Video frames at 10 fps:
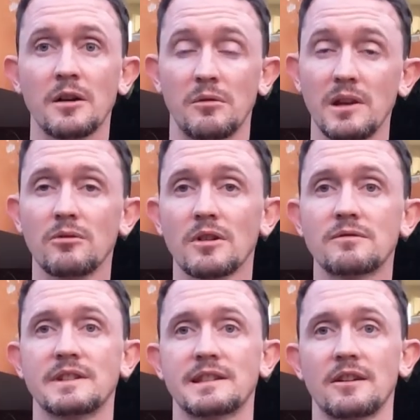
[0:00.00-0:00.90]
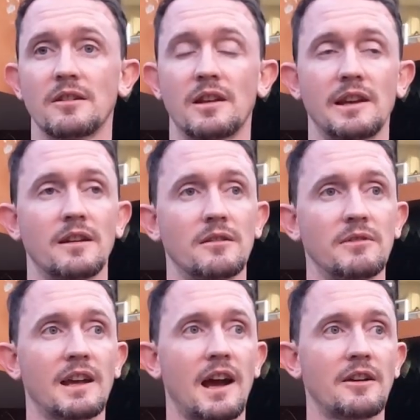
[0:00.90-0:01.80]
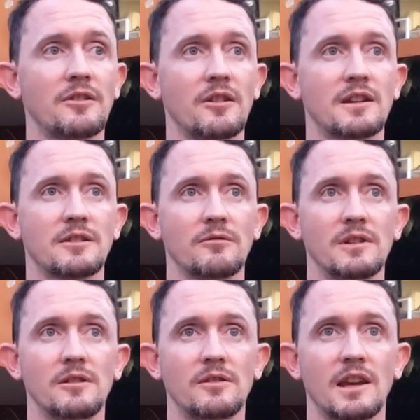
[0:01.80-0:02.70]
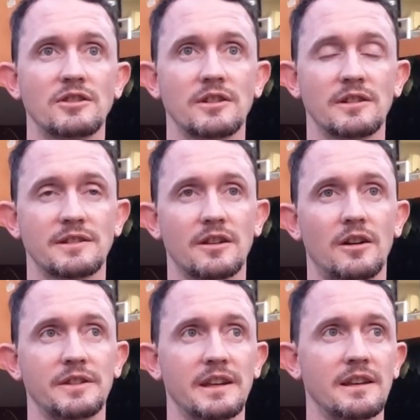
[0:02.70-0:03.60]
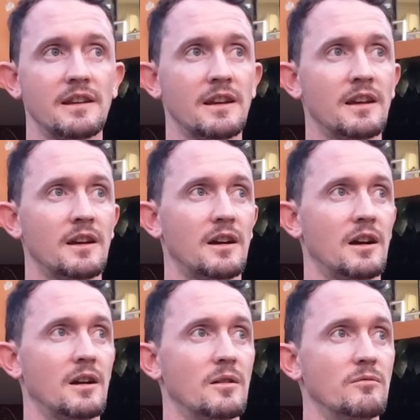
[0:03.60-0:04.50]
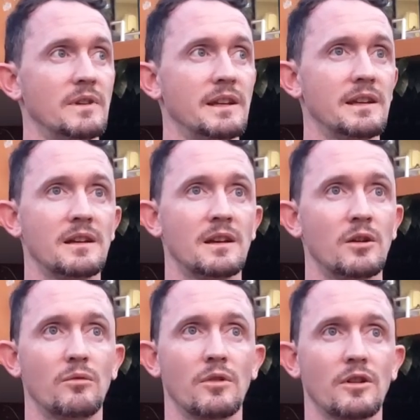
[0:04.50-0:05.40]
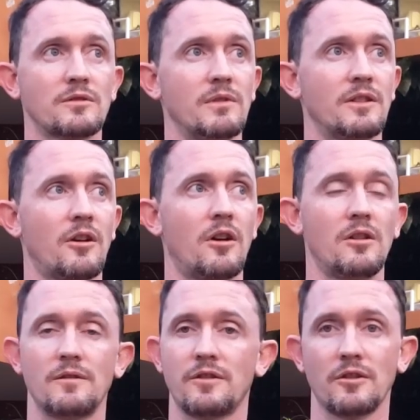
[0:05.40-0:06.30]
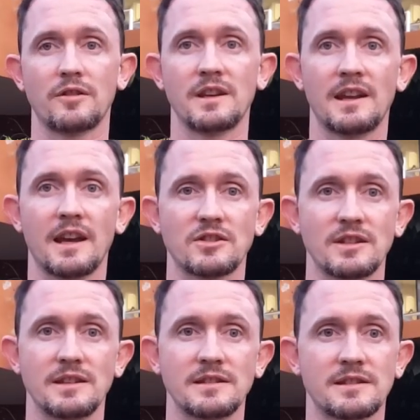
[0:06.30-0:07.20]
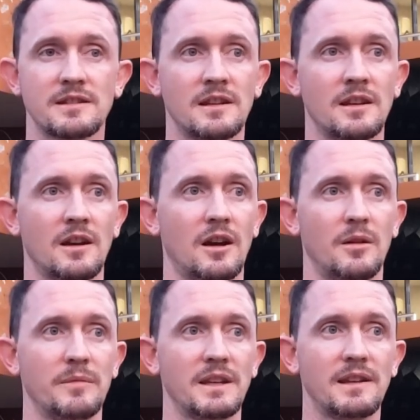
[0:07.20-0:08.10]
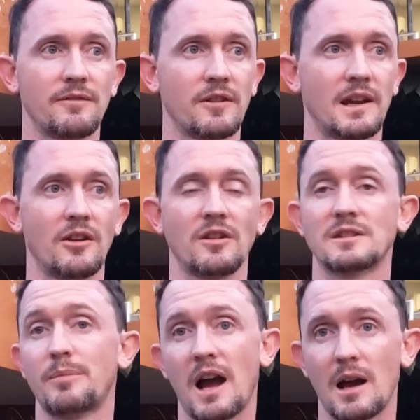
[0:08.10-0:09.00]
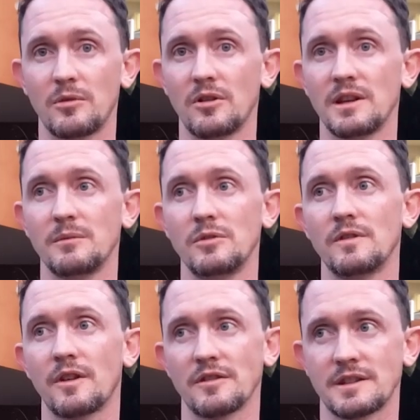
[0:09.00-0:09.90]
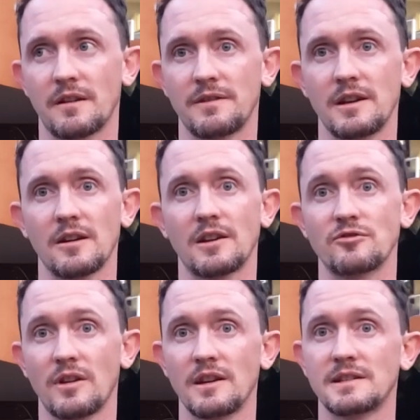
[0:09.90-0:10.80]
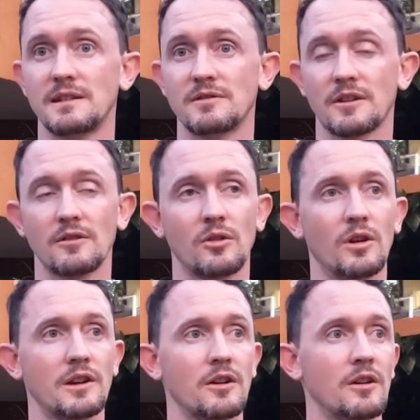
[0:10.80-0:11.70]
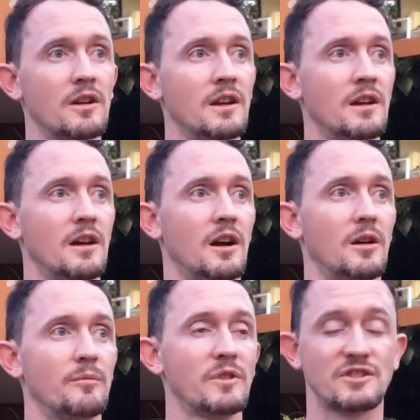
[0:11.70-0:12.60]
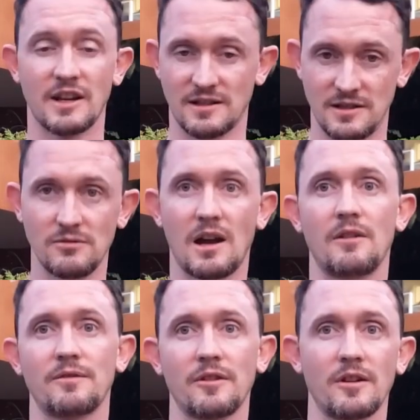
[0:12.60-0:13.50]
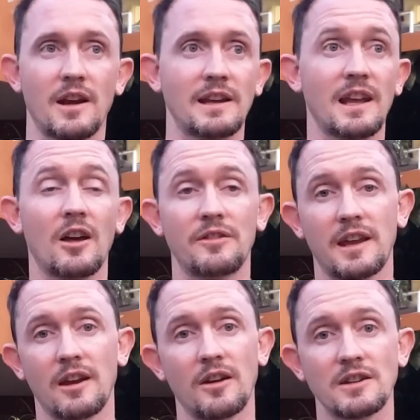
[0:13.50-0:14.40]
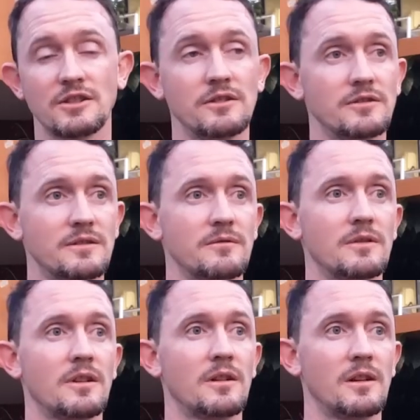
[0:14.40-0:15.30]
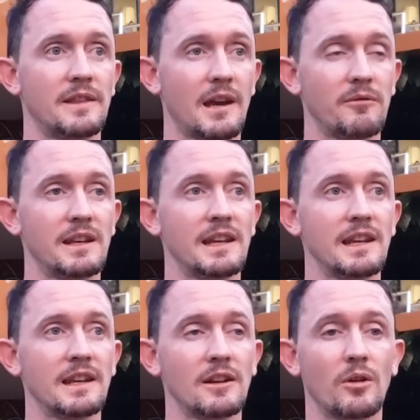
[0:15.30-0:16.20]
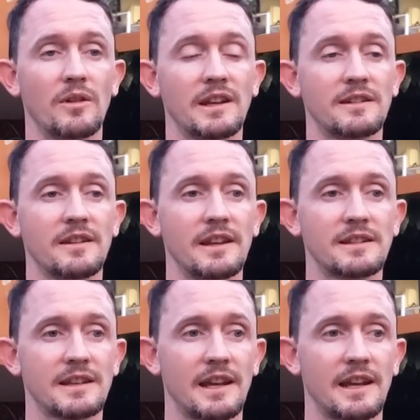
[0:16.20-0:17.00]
We worked with Sarah Elena. We hired her as our relocation consultant. We worked with all of her connections in different areas. Pablo, he moved our stuff here. Andreas, he was our lawyer. We checked you out for any healthcare issues that we needed going into this.